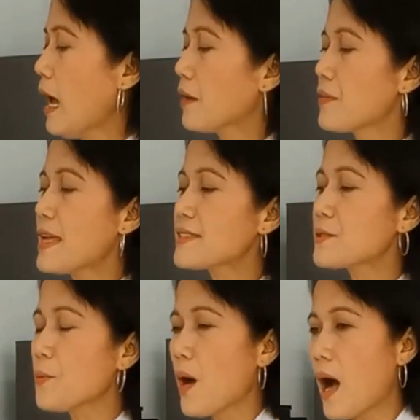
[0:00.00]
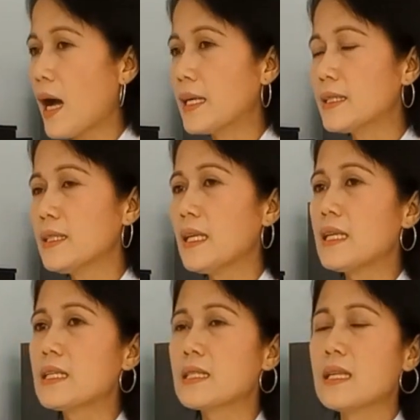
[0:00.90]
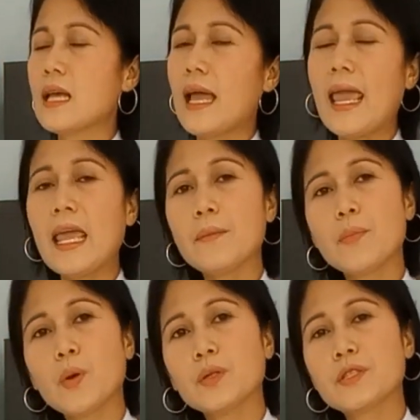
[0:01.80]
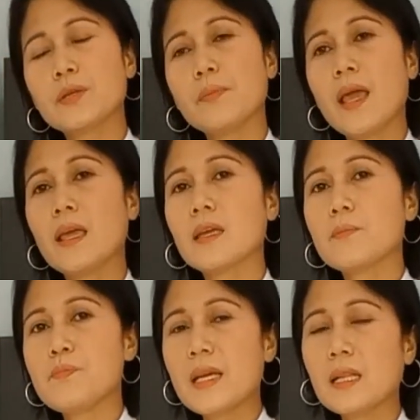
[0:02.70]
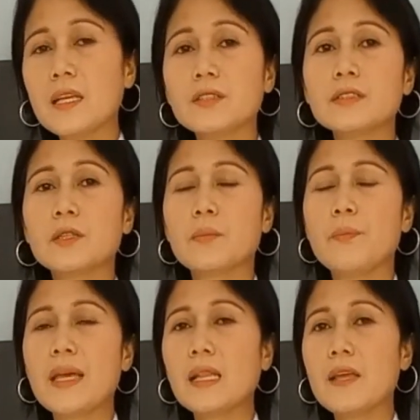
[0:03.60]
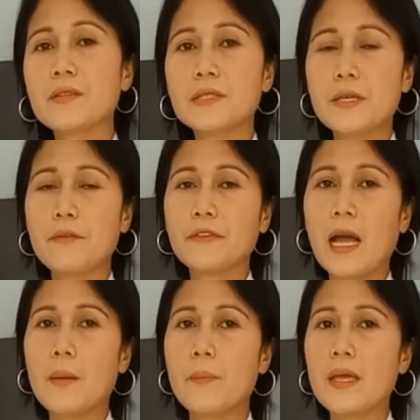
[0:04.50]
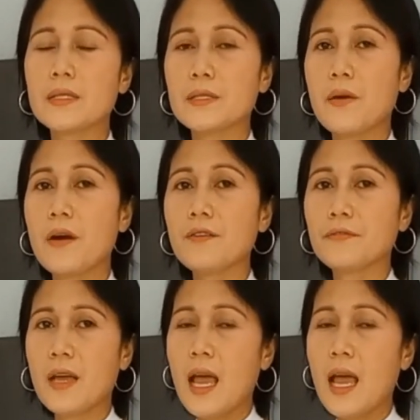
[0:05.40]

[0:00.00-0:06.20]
This one is able to make millions to billions of copies of